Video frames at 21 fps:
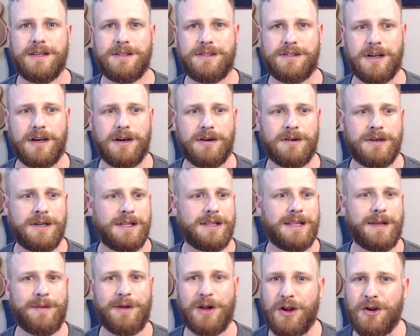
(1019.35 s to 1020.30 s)
So
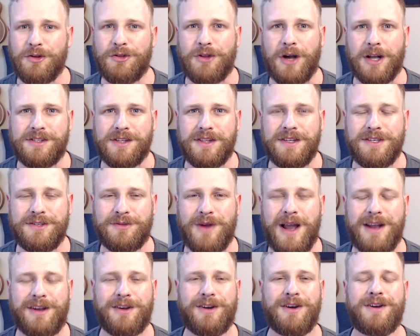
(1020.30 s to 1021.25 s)
let me know your thoughts on these
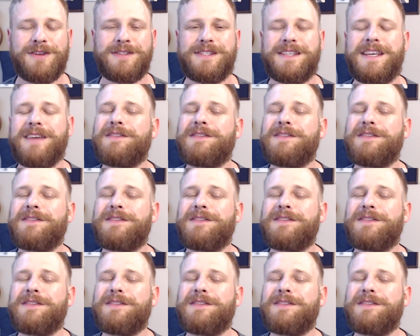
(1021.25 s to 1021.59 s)
records.